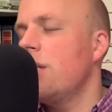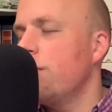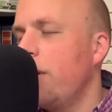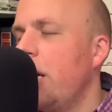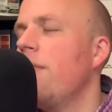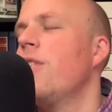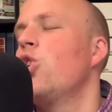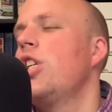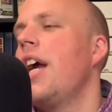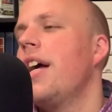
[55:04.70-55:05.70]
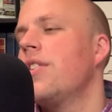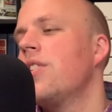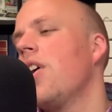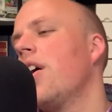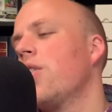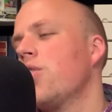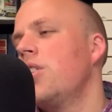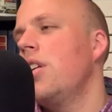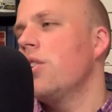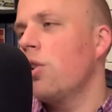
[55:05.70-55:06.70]
very first guests on
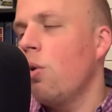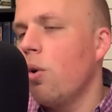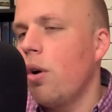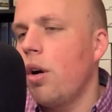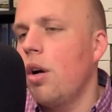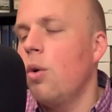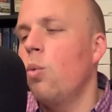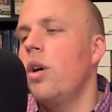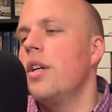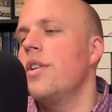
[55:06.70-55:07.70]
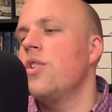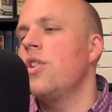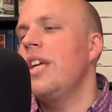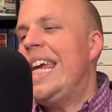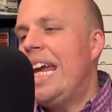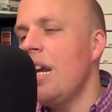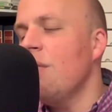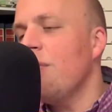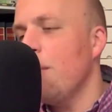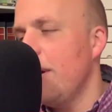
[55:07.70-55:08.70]
Kristina's Corner was the
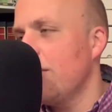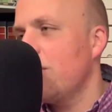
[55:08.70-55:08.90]
infamous